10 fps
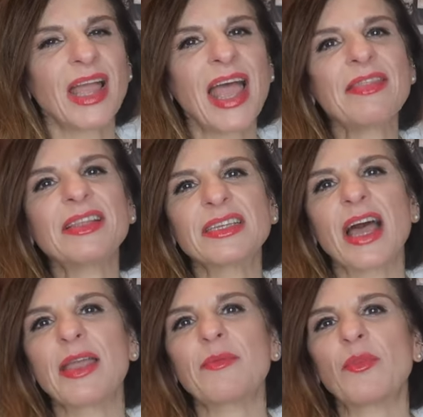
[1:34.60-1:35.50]
at the
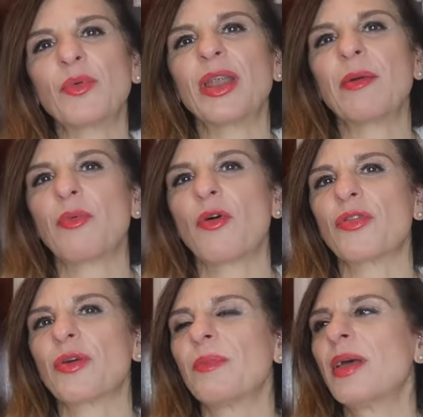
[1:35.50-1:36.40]
time when I
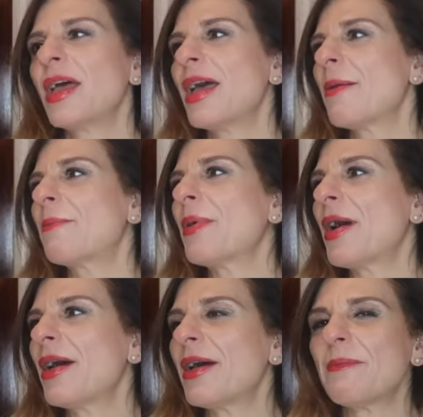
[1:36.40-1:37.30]
bought them,
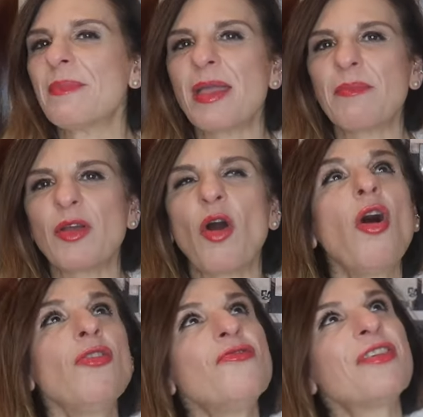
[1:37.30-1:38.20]
but maybe
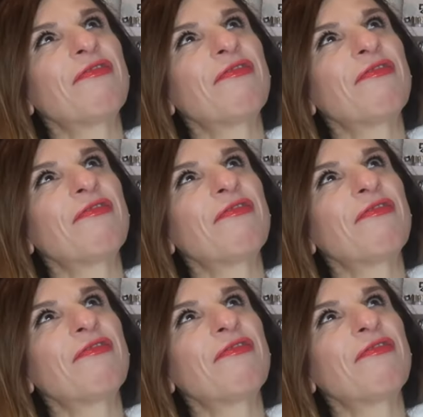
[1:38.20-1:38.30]
on